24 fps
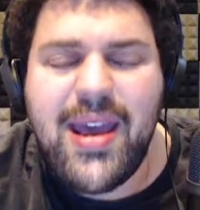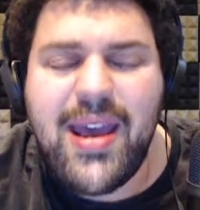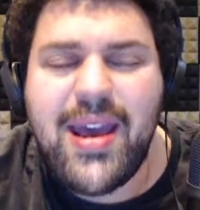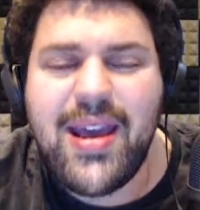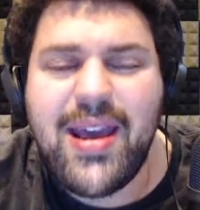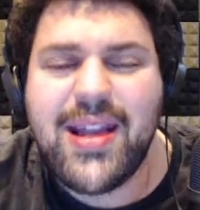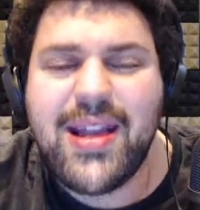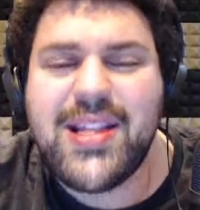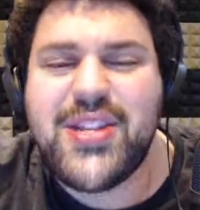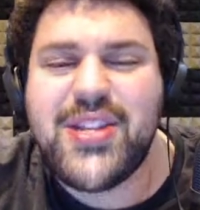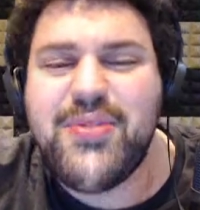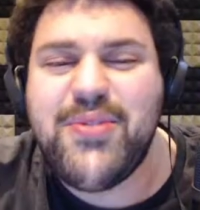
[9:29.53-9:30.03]

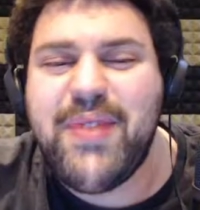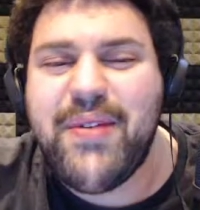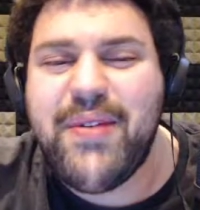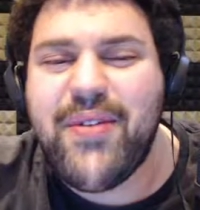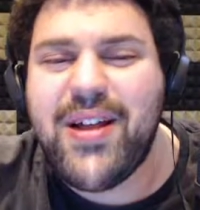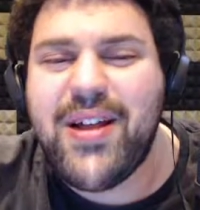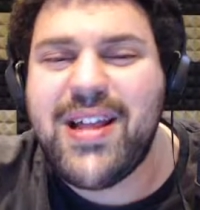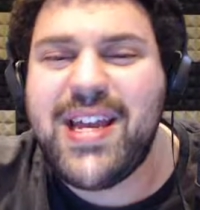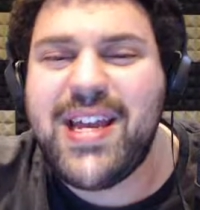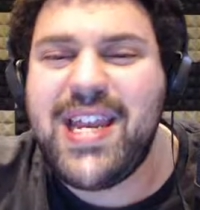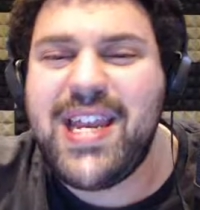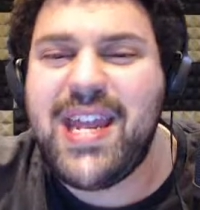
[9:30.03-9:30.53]
Do we
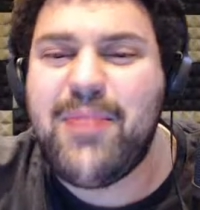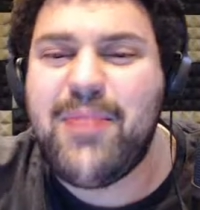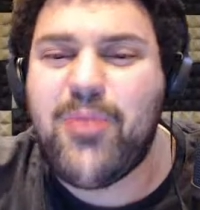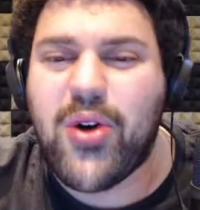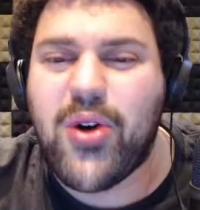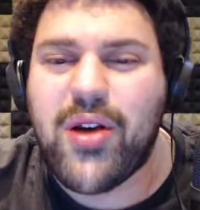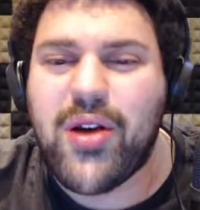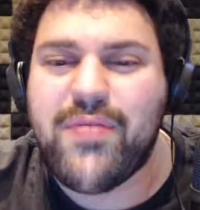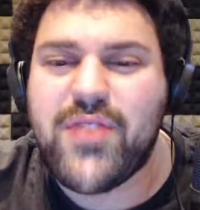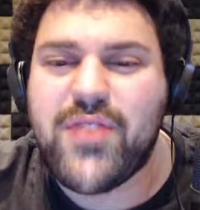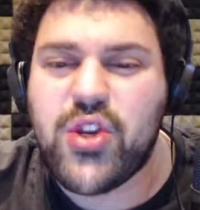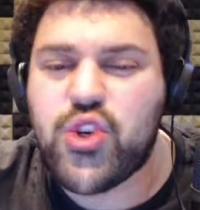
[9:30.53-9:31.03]
really need more
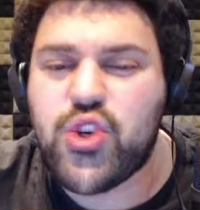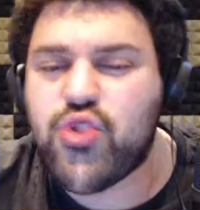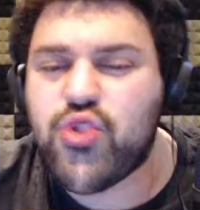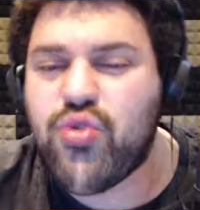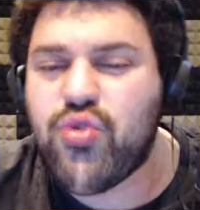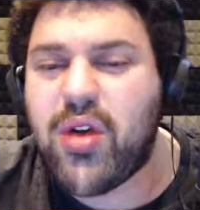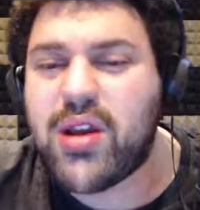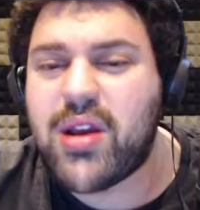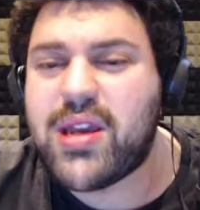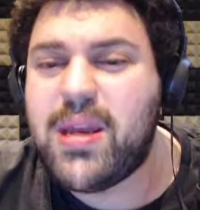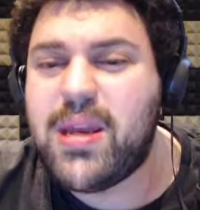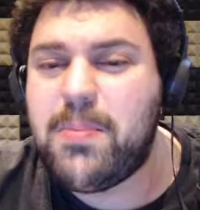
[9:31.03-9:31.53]
of the
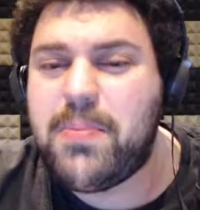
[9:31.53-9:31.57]
shrunken